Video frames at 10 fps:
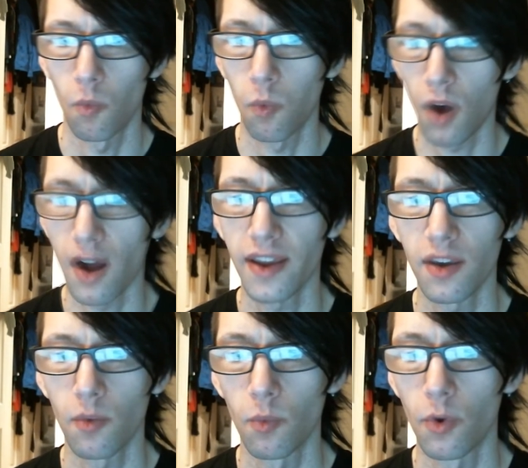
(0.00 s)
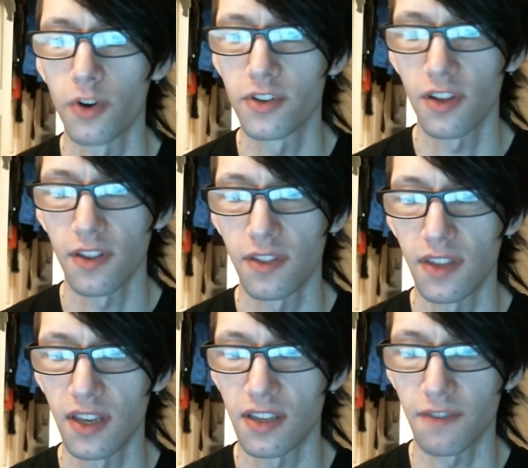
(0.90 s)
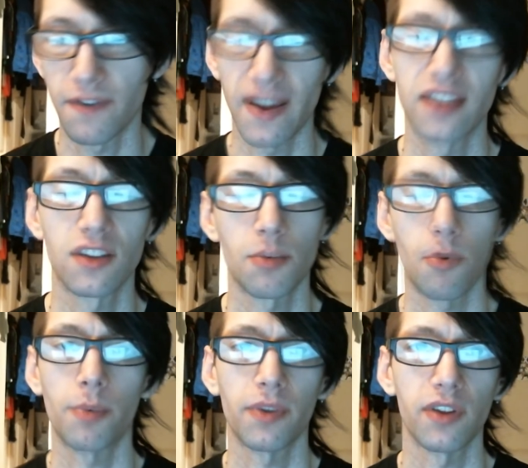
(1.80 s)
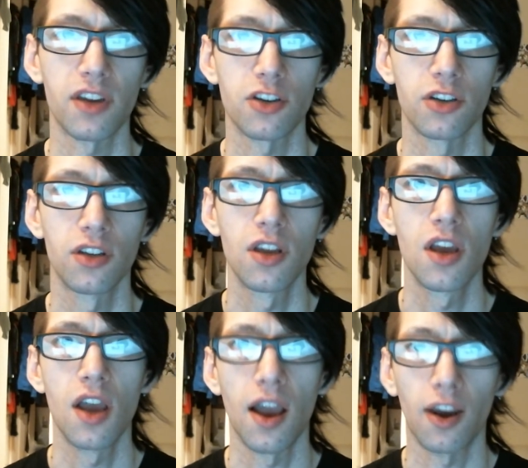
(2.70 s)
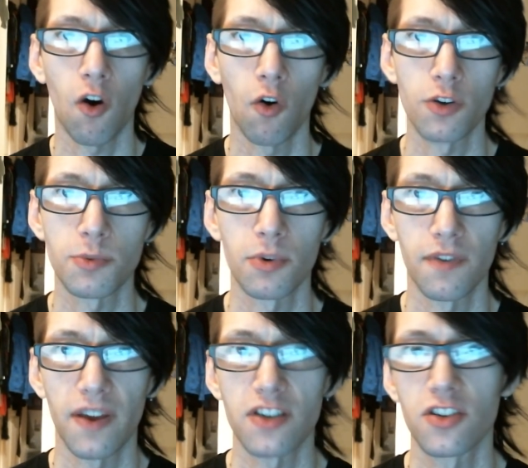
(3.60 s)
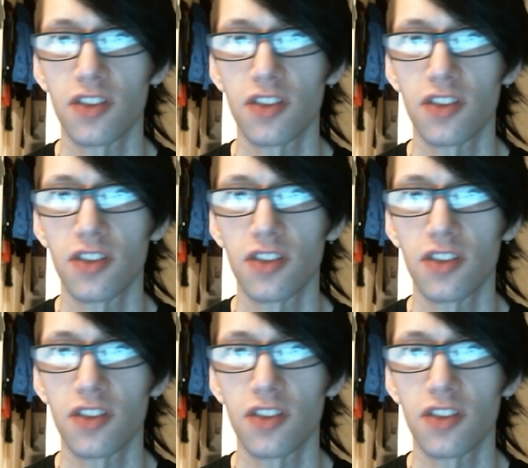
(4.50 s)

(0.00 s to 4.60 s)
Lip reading: why would they divide their population and cause more divisions?